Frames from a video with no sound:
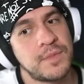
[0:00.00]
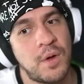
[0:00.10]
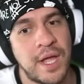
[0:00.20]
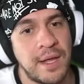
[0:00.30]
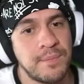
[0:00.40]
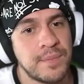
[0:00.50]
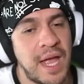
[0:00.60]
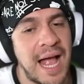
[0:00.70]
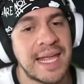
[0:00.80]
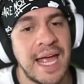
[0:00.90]
Okay.
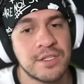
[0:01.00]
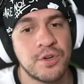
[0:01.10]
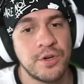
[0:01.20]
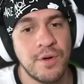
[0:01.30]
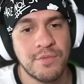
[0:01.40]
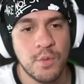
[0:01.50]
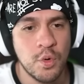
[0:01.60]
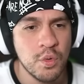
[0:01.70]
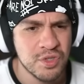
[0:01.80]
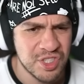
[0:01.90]
I can't turn you off.
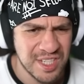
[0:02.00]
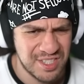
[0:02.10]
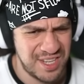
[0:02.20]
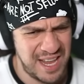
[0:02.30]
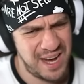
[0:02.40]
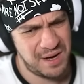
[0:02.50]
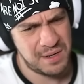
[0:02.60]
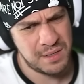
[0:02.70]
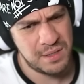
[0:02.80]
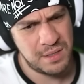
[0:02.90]
Who sits there?
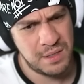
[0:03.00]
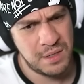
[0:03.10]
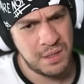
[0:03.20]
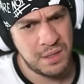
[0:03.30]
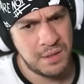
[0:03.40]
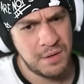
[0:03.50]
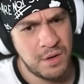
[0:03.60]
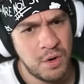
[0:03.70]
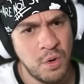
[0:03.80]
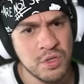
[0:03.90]

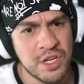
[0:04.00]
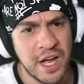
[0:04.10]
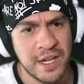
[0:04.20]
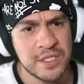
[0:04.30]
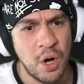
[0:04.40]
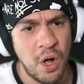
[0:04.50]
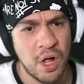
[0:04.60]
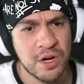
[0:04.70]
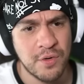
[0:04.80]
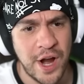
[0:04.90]
Who's got a
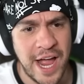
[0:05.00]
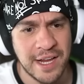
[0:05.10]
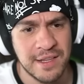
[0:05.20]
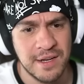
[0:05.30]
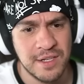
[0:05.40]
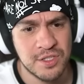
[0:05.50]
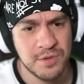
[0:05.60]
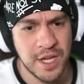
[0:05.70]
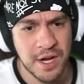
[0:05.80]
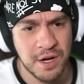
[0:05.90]
tall crack that needs to
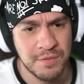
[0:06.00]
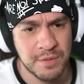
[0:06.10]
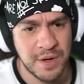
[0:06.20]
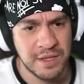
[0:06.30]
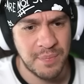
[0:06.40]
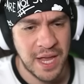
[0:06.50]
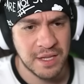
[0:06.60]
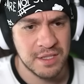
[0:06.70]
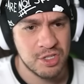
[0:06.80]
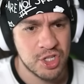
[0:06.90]
get covered by the back
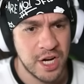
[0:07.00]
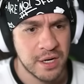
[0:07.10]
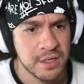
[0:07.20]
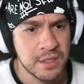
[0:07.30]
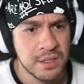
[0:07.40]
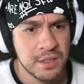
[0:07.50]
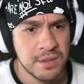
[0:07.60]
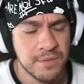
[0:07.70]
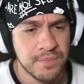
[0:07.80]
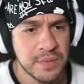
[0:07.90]
of this chair?
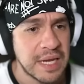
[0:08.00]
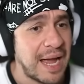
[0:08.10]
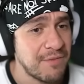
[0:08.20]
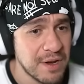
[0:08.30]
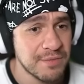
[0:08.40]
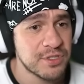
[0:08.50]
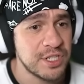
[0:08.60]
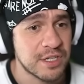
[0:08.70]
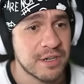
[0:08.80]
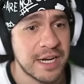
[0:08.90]
I've never seen
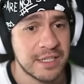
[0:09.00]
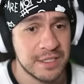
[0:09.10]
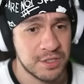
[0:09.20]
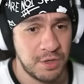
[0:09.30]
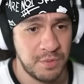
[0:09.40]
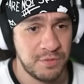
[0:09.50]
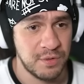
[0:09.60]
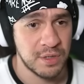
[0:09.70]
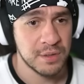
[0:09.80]
a crack that tall before.